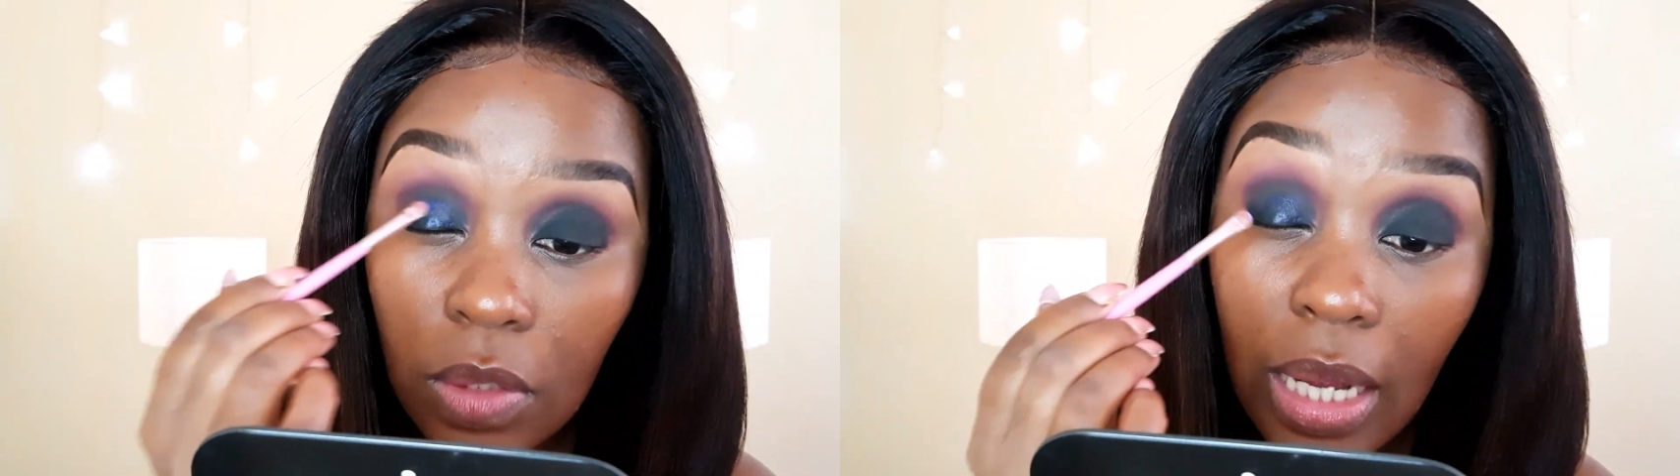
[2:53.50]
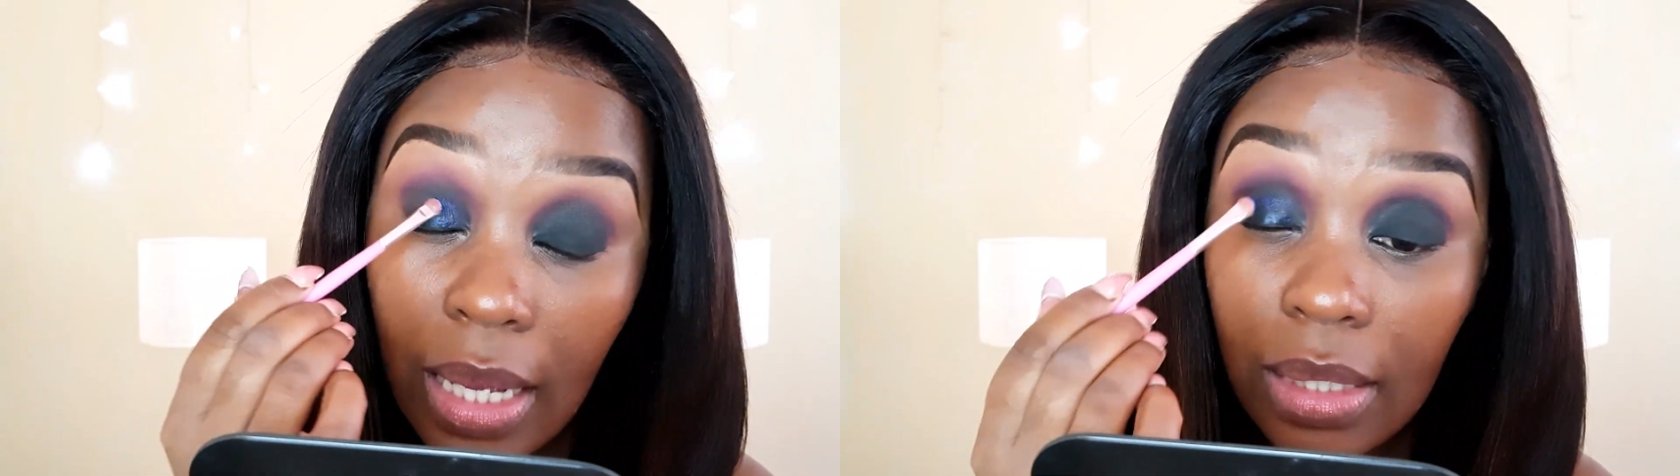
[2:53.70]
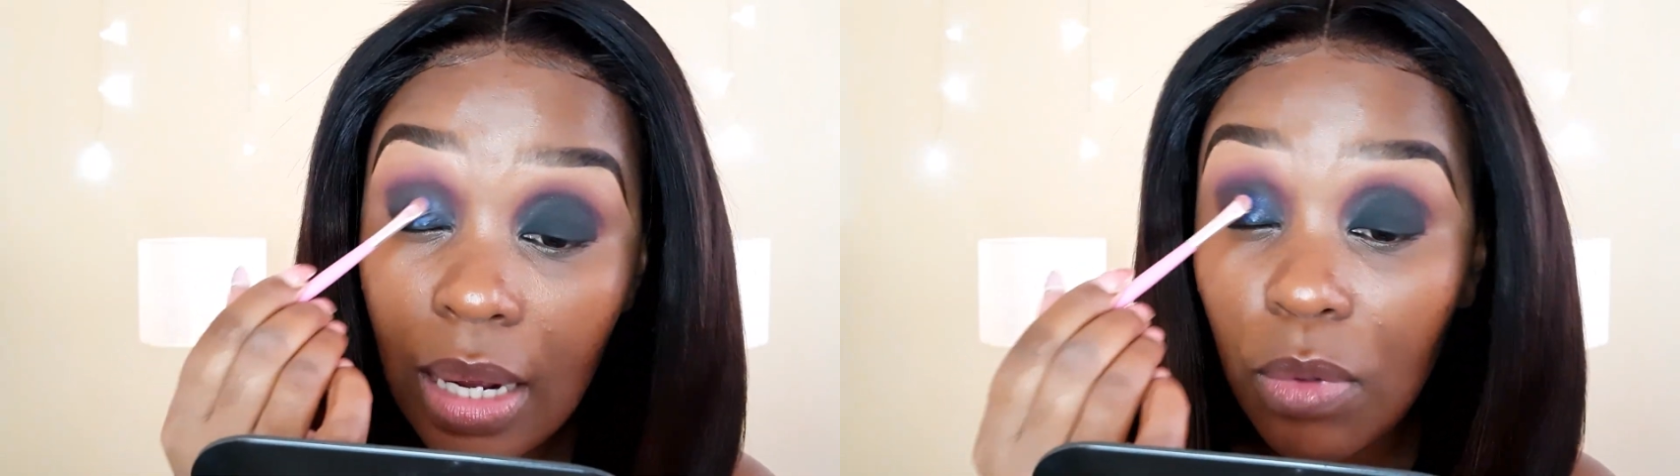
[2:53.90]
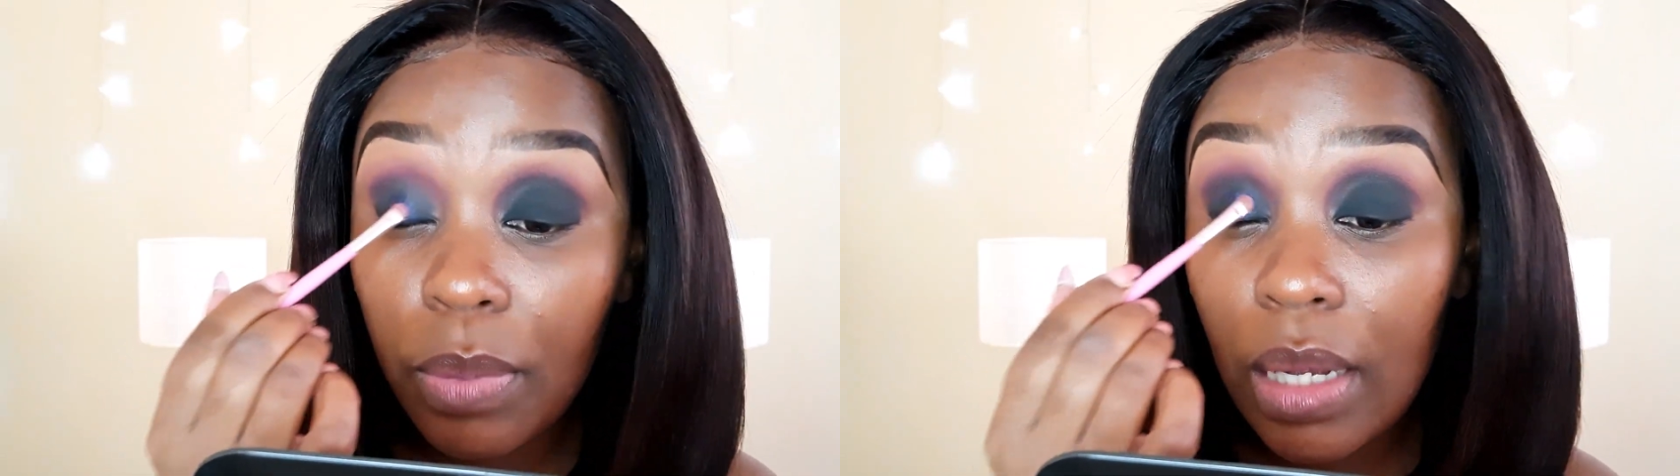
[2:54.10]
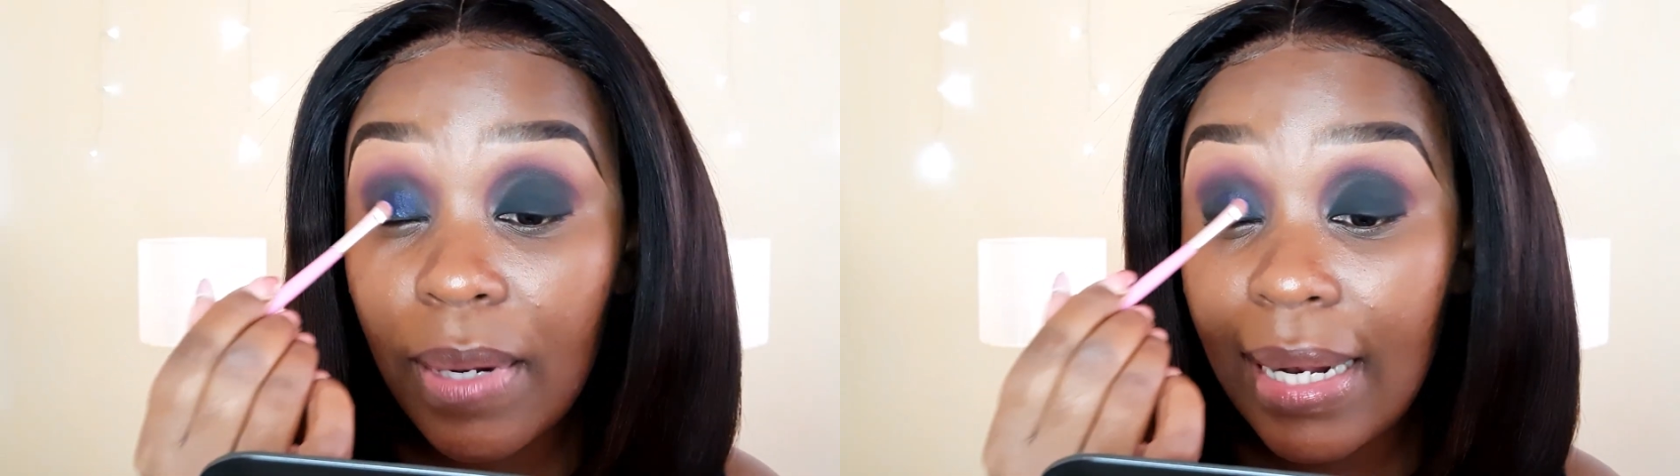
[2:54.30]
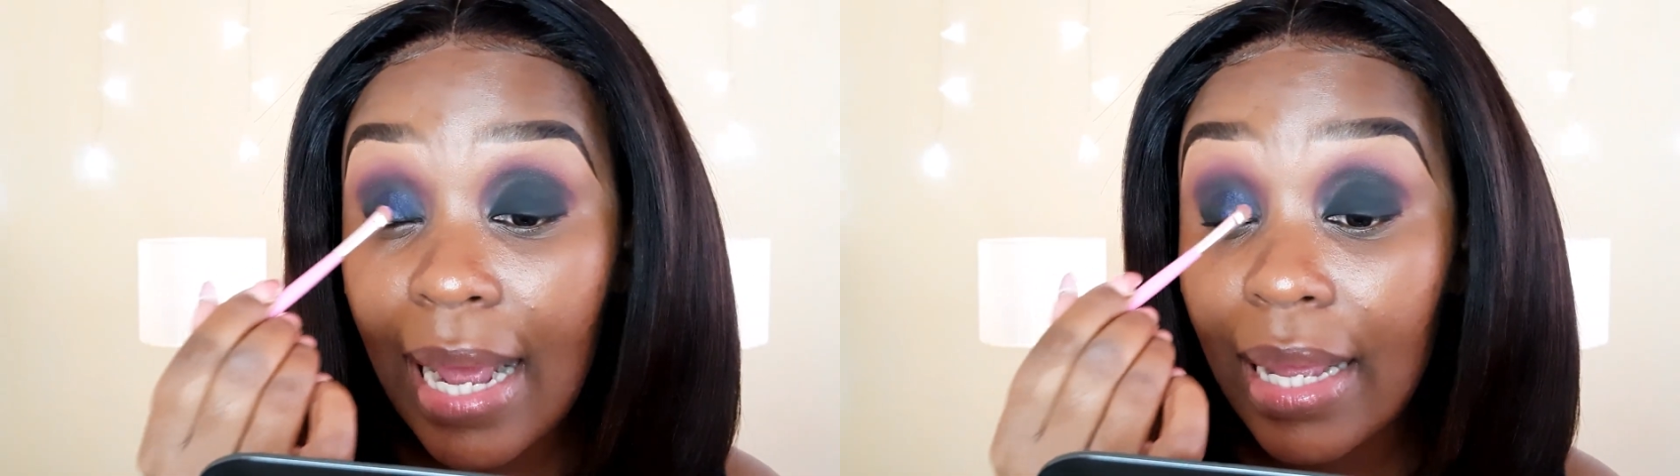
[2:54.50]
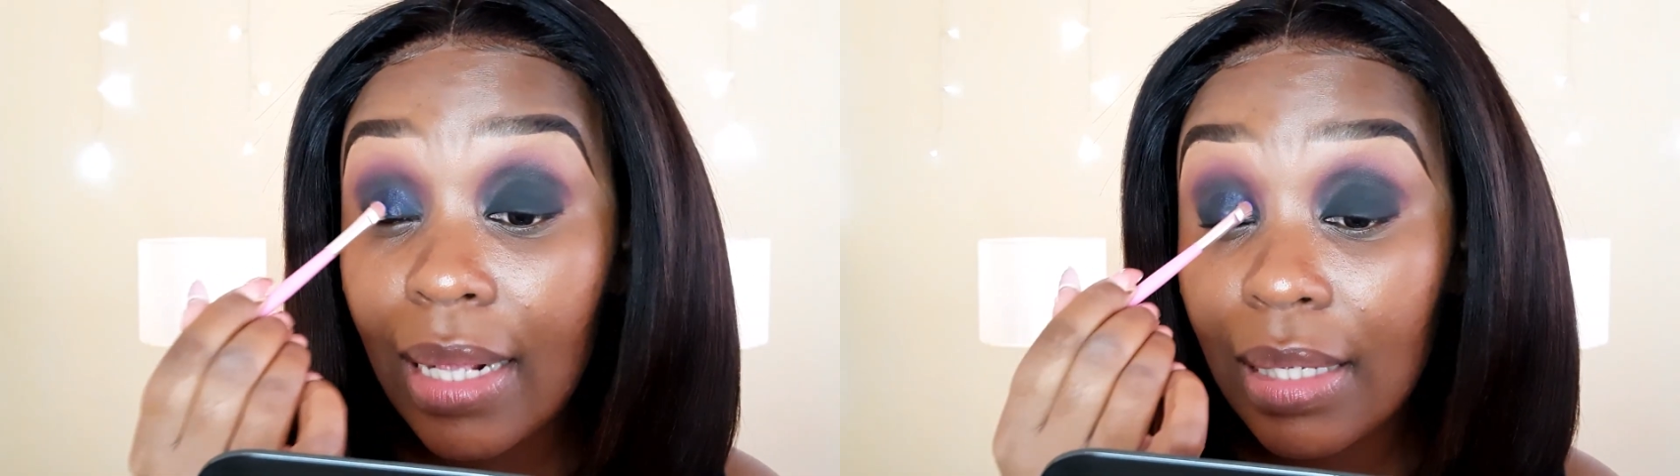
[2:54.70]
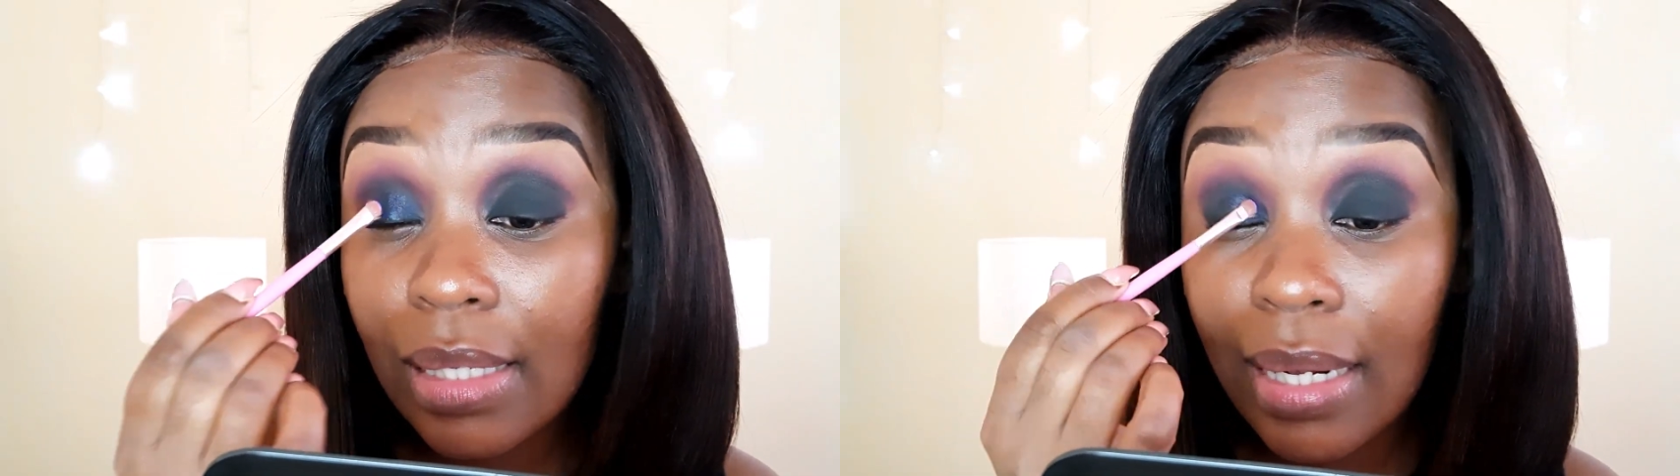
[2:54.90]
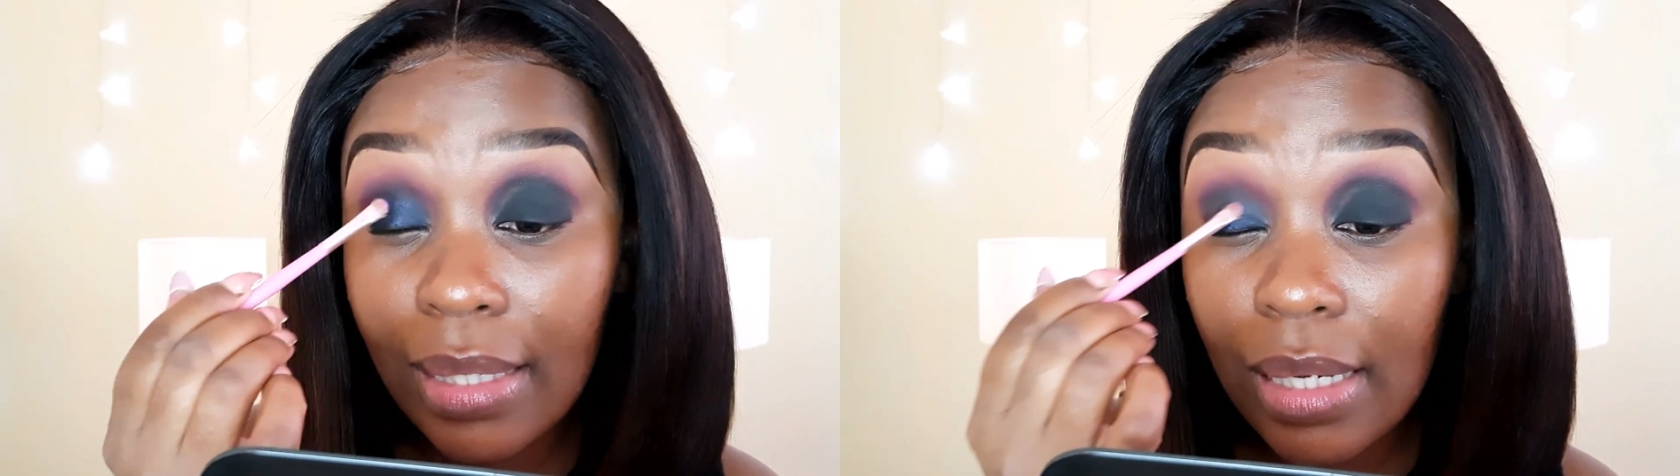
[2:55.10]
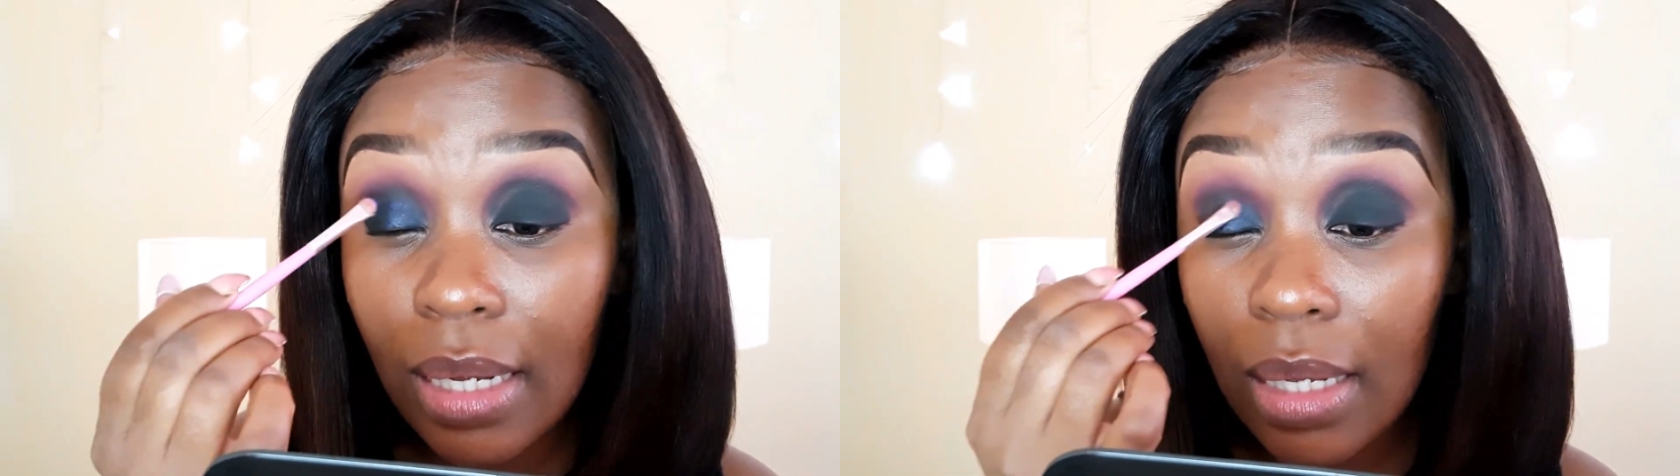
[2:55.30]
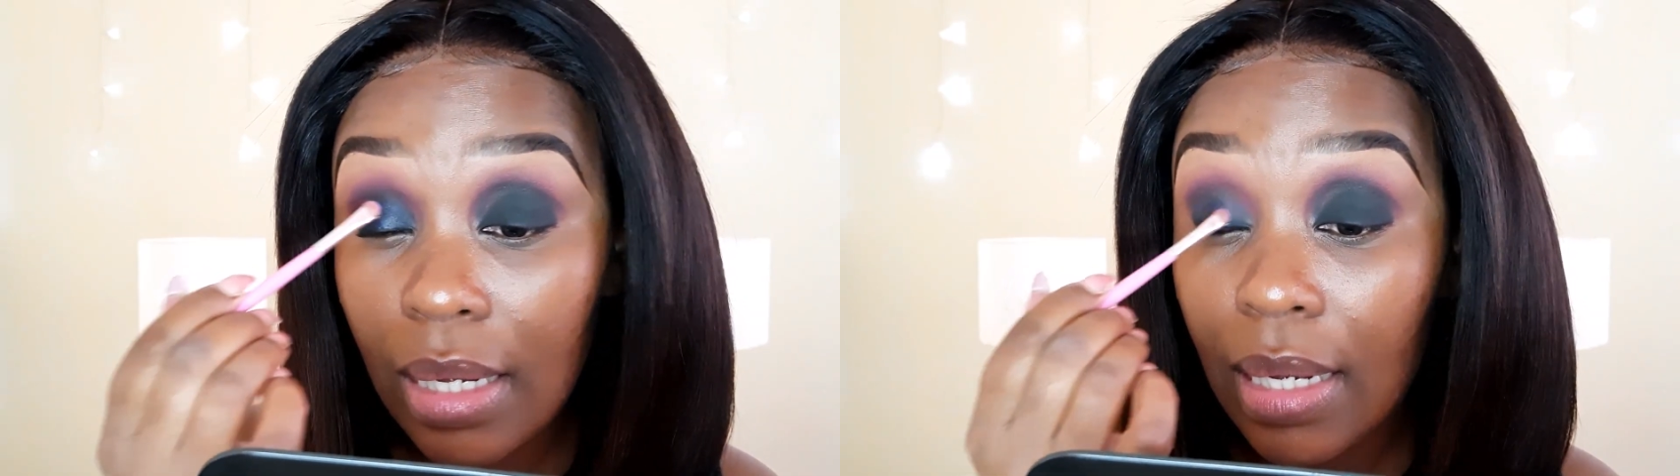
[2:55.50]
And I will be applying this glitter